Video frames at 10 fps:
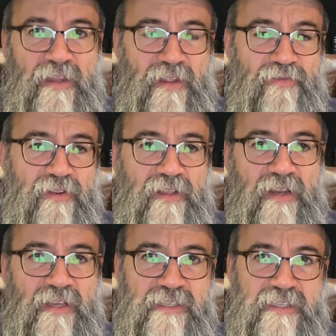
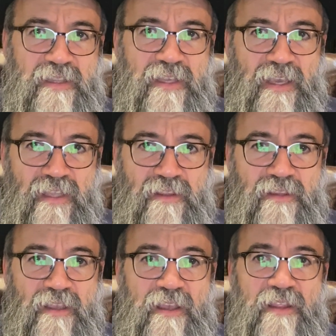nevertheless, at the
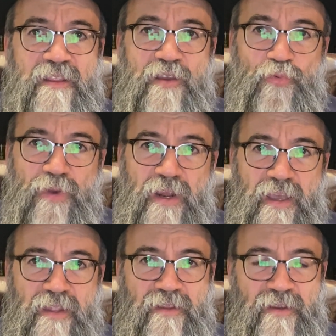end, they will
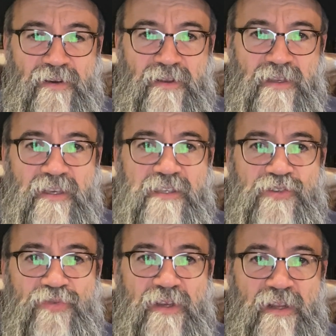enter
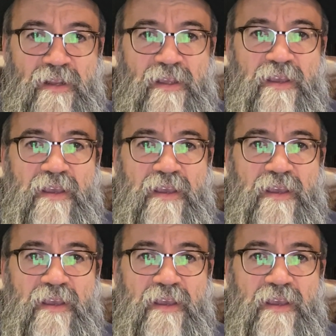Israel,